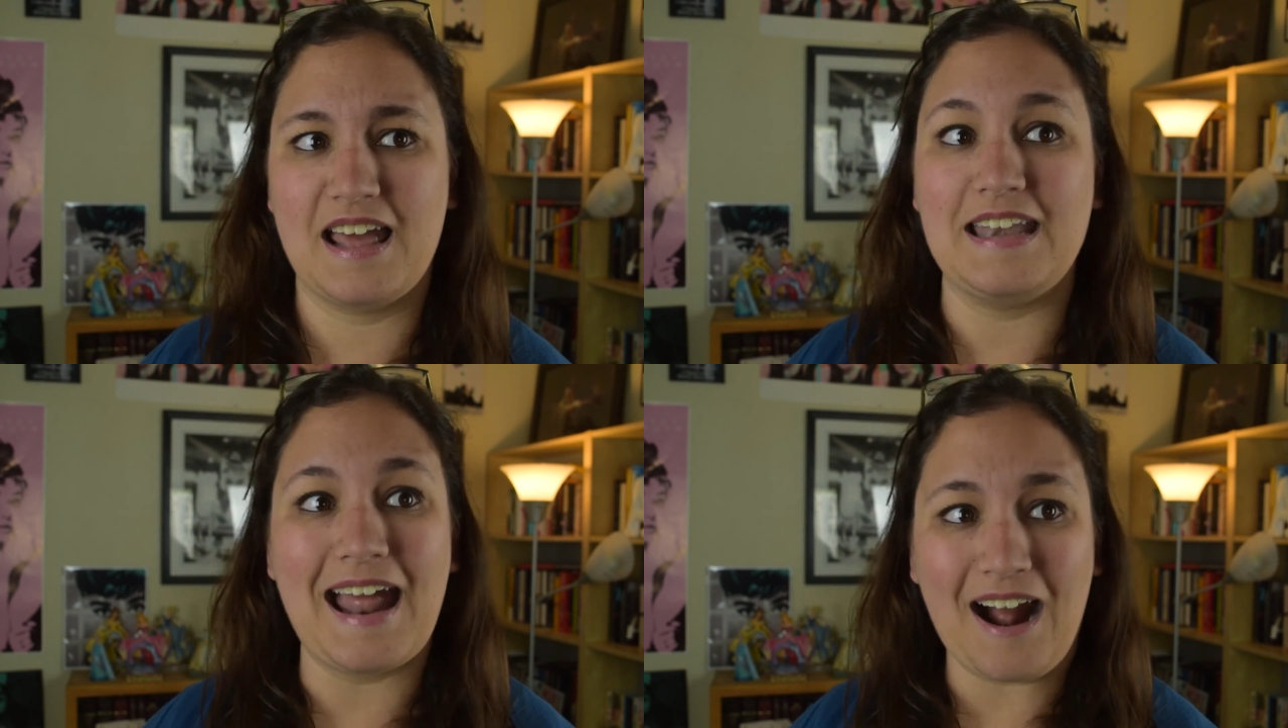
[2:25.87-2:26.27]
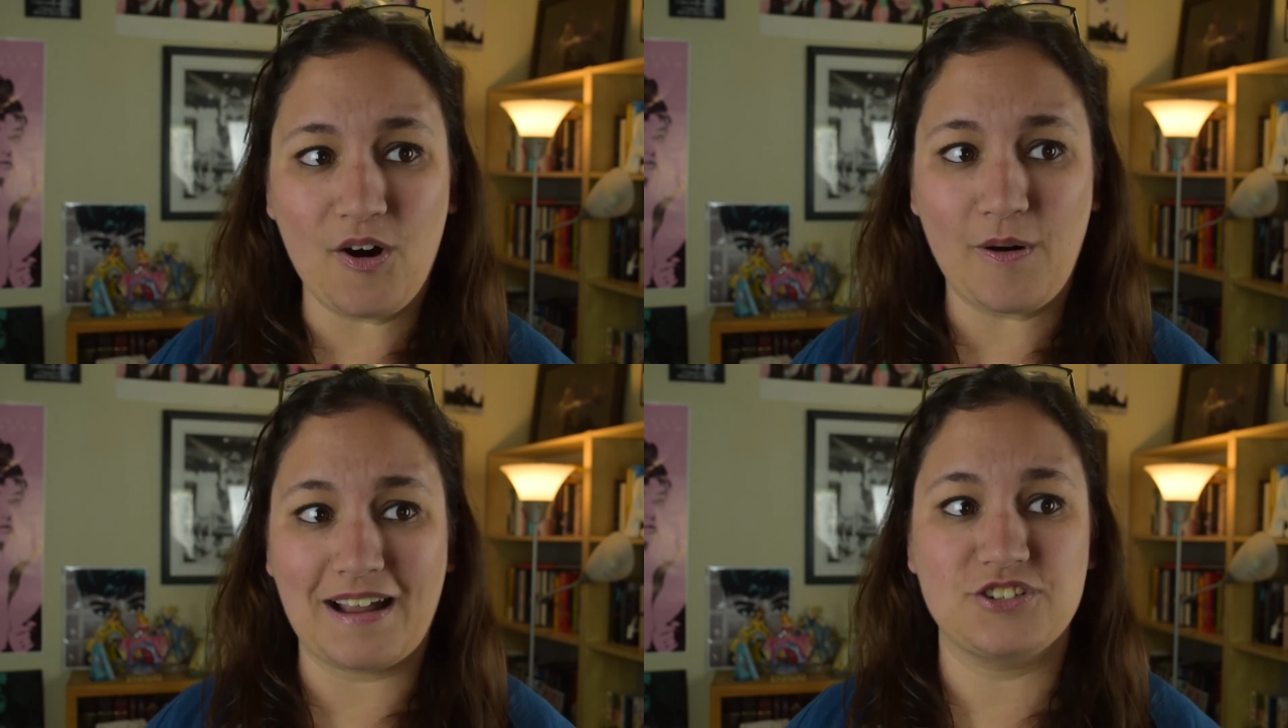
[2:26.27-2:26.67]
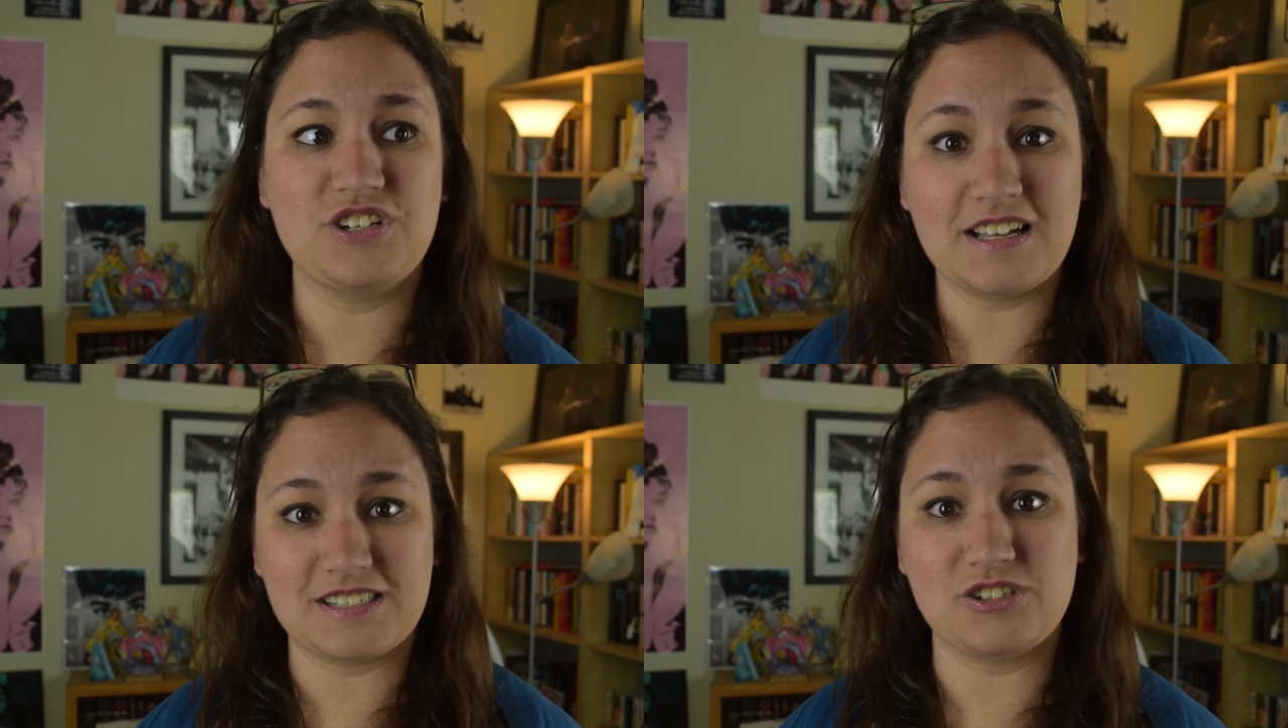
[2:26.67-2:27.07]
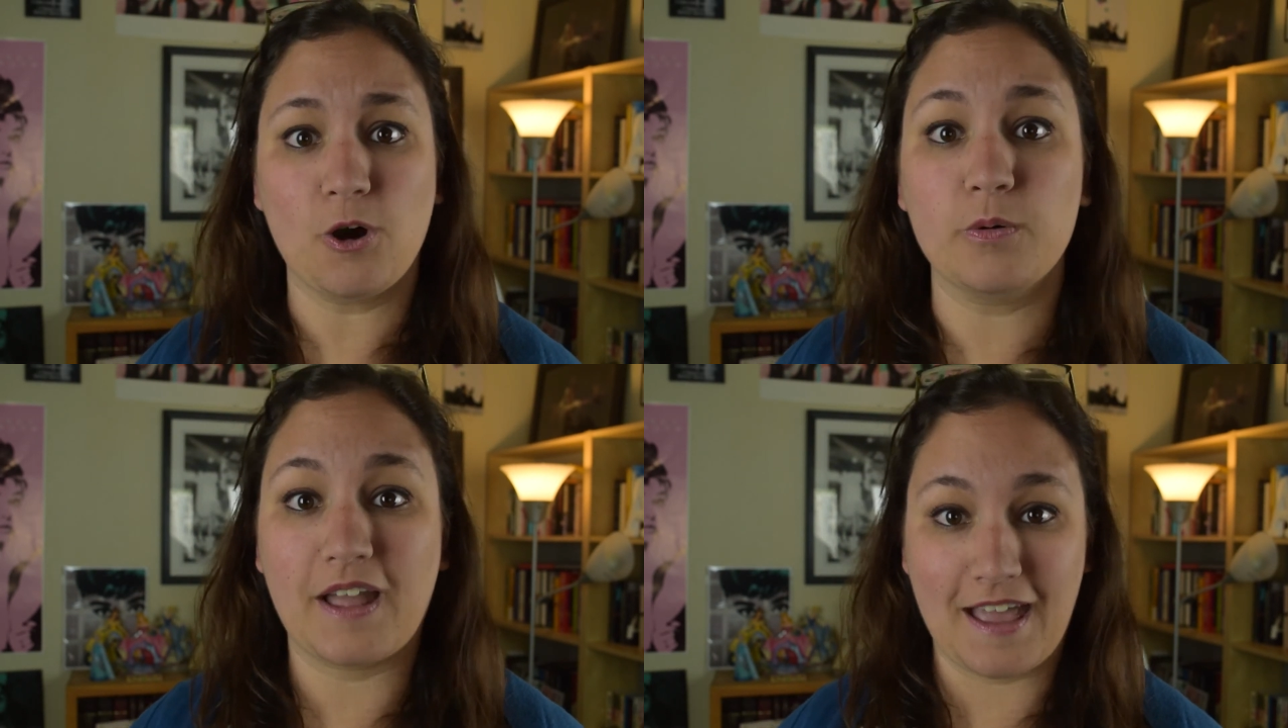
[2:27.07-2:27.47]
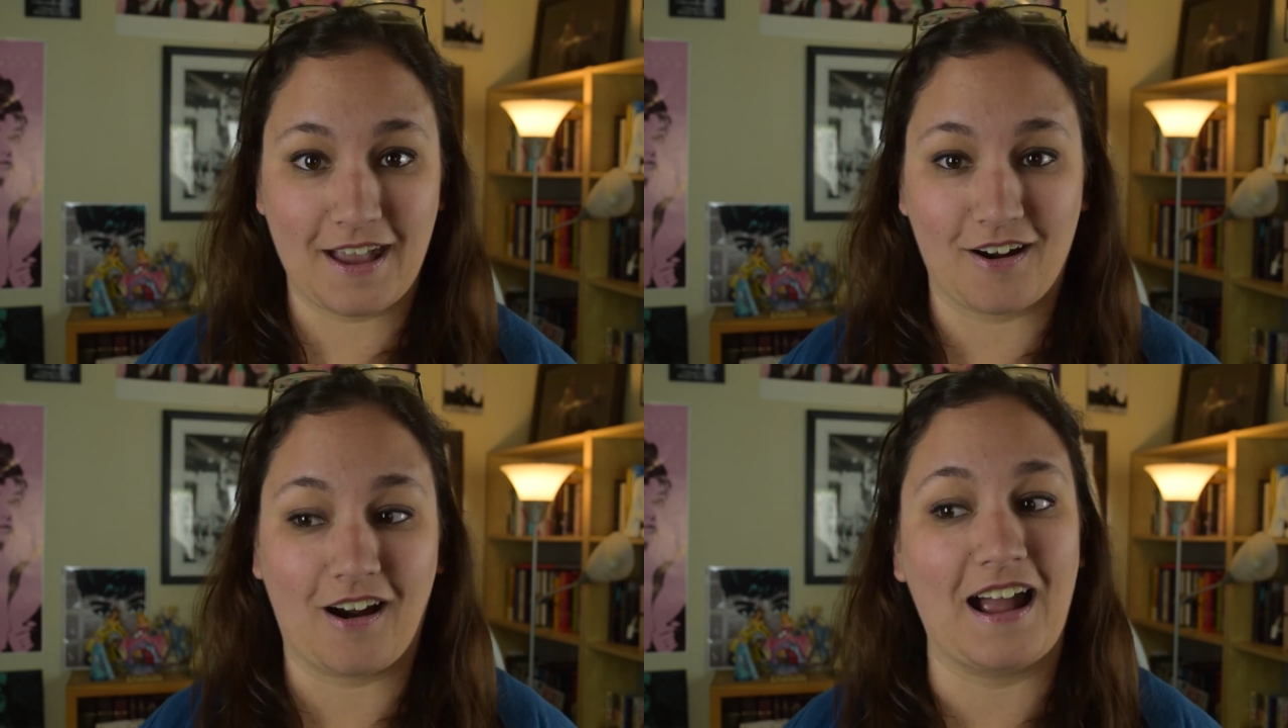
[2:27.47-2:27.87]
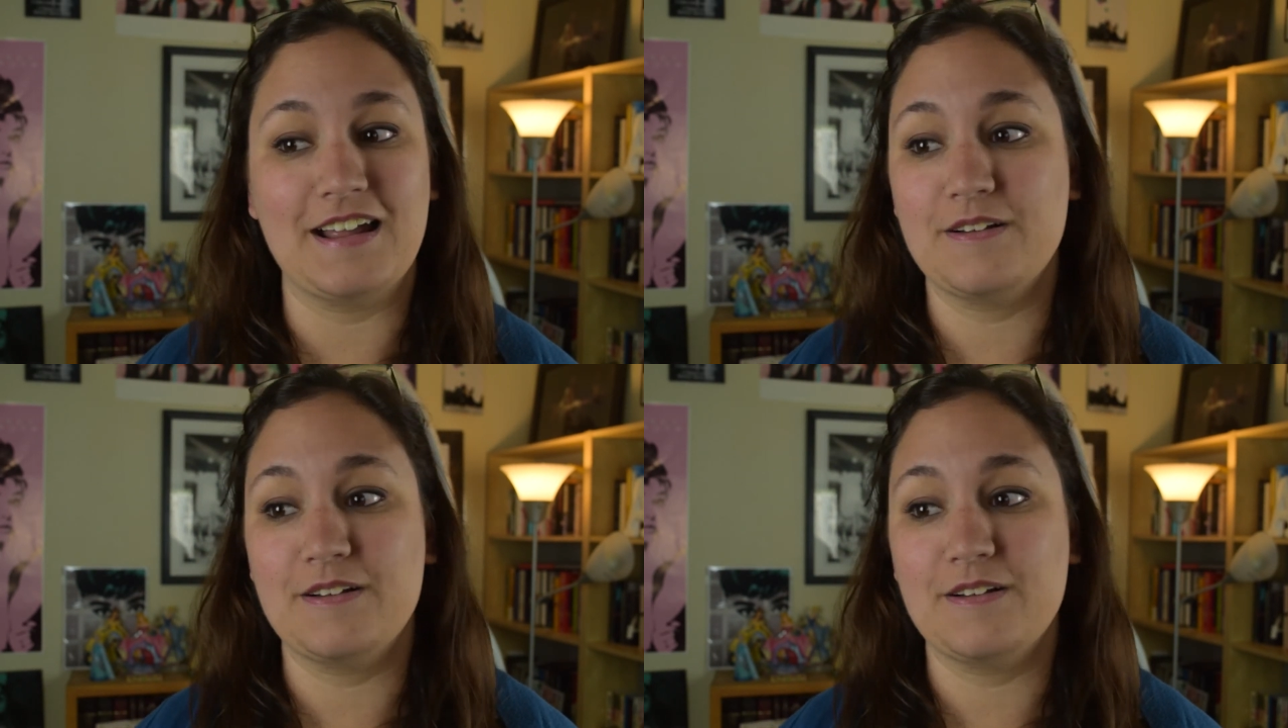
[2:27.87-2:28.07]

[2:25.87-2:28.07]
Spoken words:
and now I just don't care.